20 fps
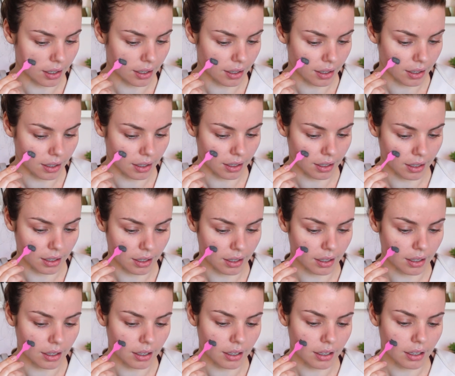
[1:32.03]

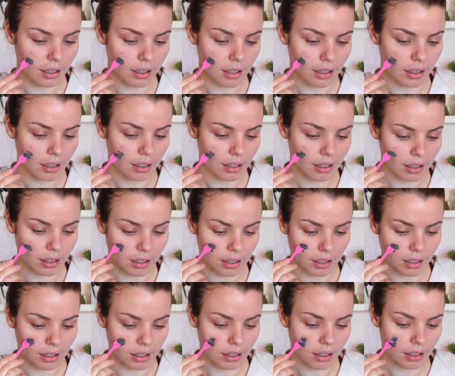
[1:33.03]

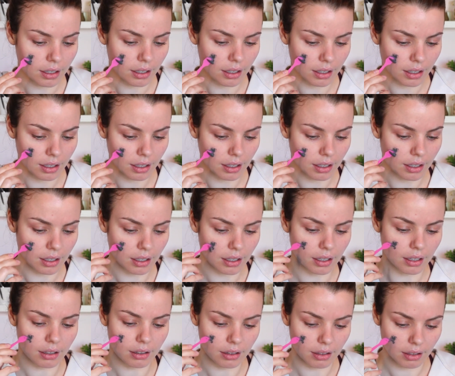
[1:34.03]

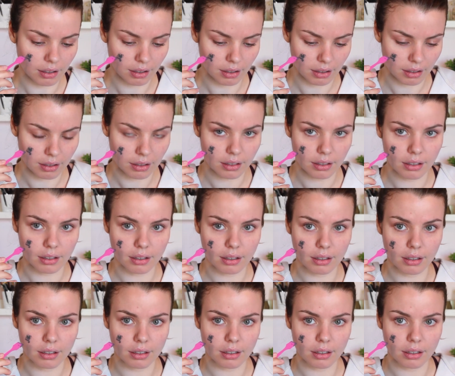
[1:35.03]

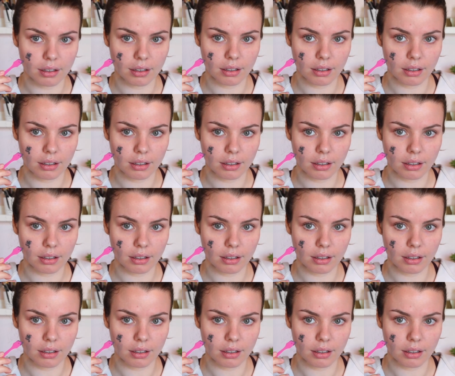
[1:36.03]
(no one is talking)